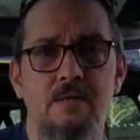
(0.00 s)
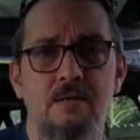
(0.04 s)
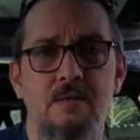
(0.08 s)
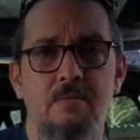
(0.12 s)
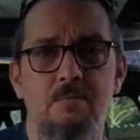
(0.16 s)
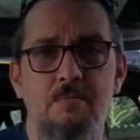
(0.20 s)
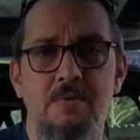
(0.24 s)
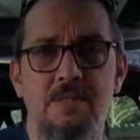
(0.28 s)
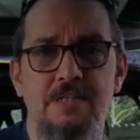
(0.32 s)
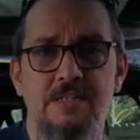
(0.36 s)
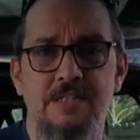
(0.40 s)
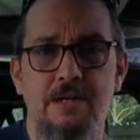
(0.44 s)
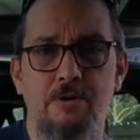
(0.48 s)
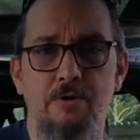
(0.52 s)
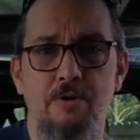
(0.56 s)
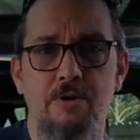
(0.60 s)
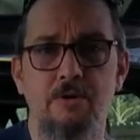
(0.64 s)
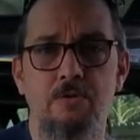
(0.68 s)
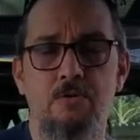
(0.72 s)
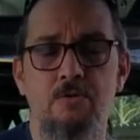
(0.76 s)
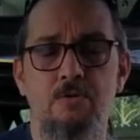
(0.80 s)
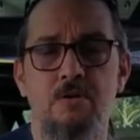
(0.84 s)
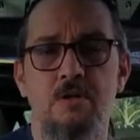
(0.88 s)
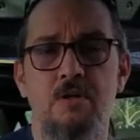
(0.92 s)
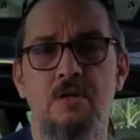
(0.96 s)

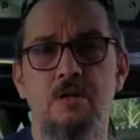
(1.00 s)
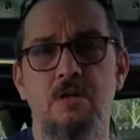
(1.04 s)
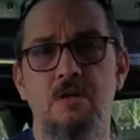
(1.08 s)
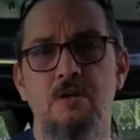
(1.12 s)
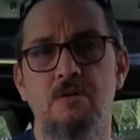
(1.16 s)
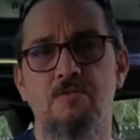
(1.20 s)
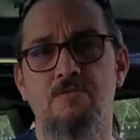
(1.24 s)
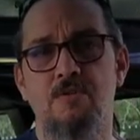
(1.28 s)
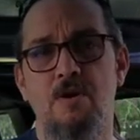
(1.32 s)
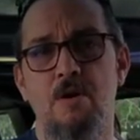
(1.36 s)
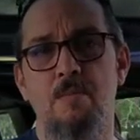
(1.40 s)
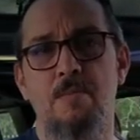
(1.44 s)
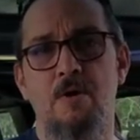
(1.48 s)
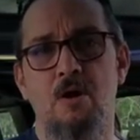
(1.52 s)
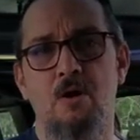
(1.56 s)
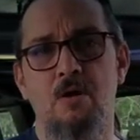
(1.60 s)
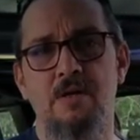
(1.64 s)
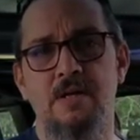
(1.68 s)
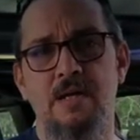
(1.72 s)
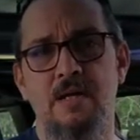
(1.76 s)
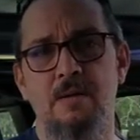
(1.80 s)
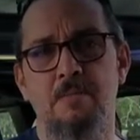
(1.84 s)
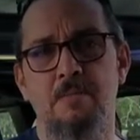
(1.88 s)
material from our Dad